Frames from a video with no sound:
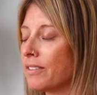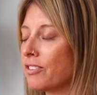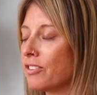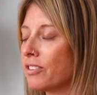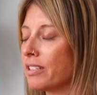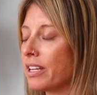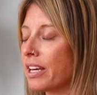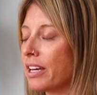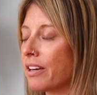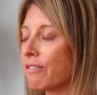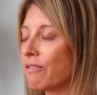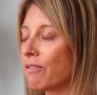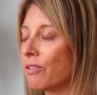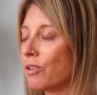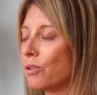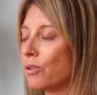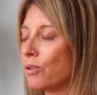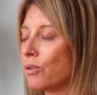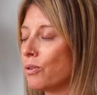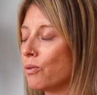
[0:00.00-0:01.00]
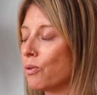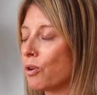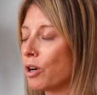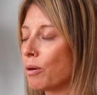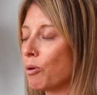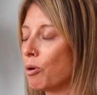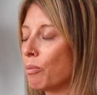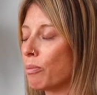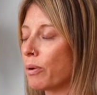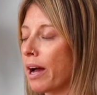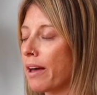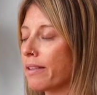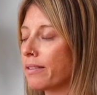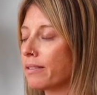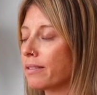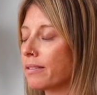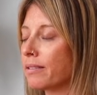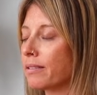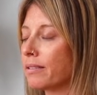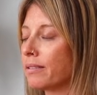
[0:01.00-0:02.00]
just take a few normal
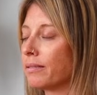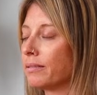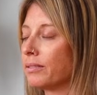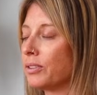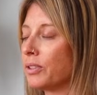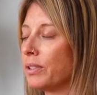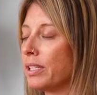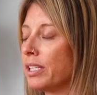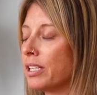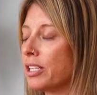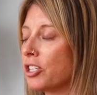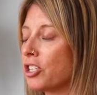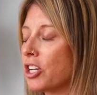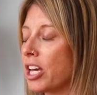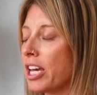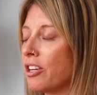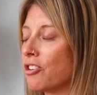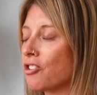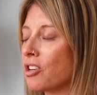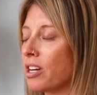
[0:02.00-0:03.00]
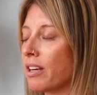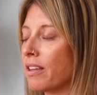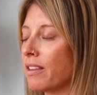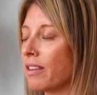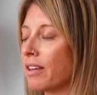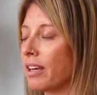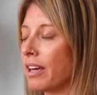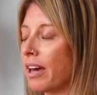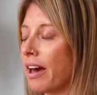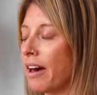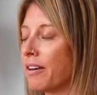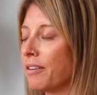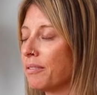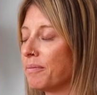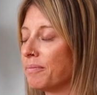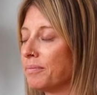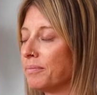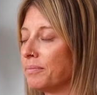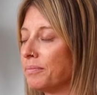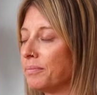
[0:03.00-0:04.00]
breaths. No need to change anything yet.